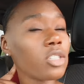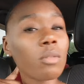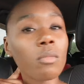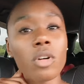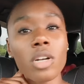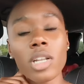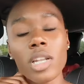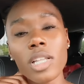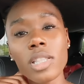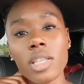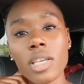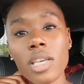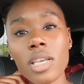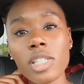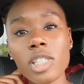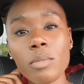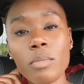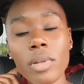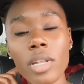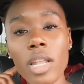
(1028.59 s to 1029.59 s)
so I'm going to let the
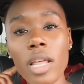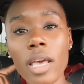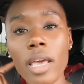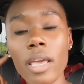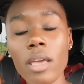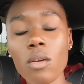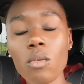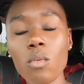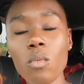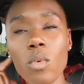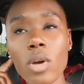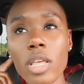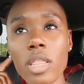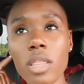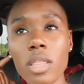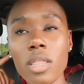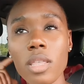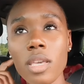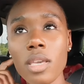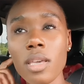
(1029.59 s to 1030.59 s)
kids play with
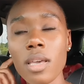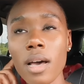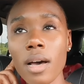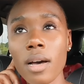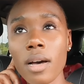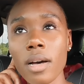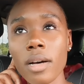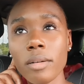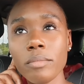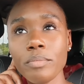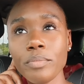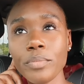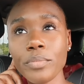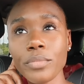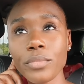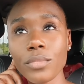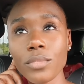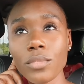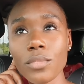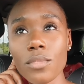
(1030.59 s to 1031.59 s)
the
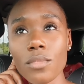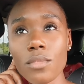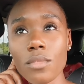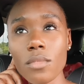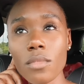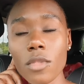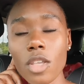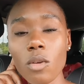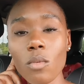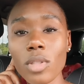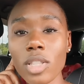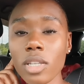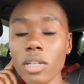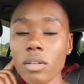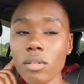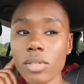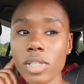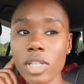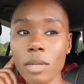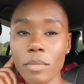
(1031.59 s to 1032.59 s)

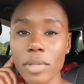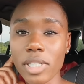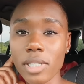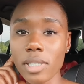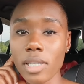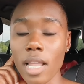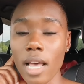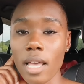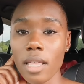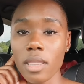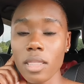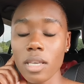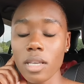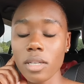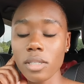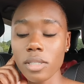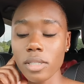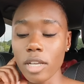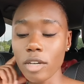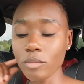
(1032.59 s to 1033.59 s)
little slip and slide
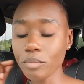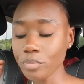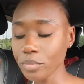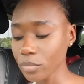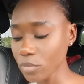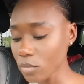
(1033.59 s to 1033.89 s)
thing. So